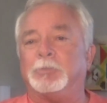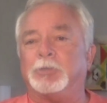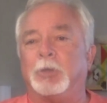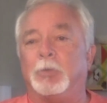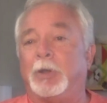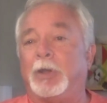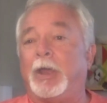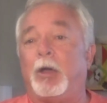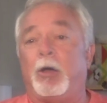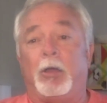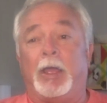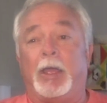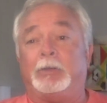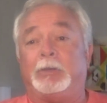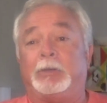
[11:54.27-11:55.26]
So when I
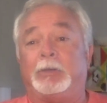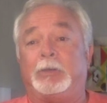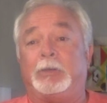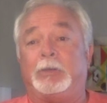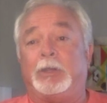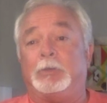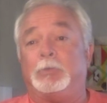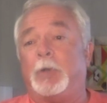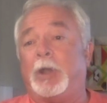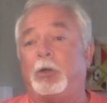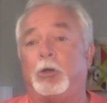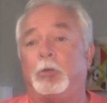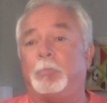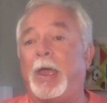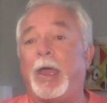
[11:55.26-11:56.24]
all I did is when I
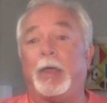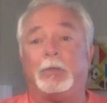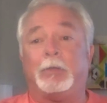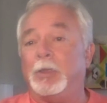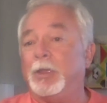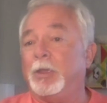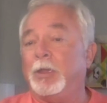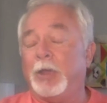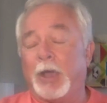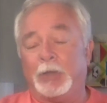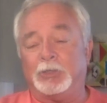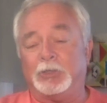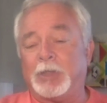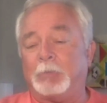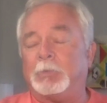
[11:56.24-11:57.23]
heard back, I
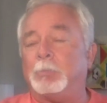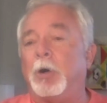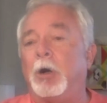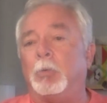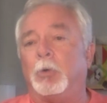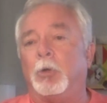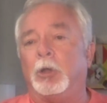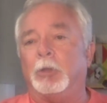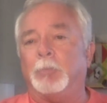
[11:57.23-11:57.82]
just kept the ball rolling.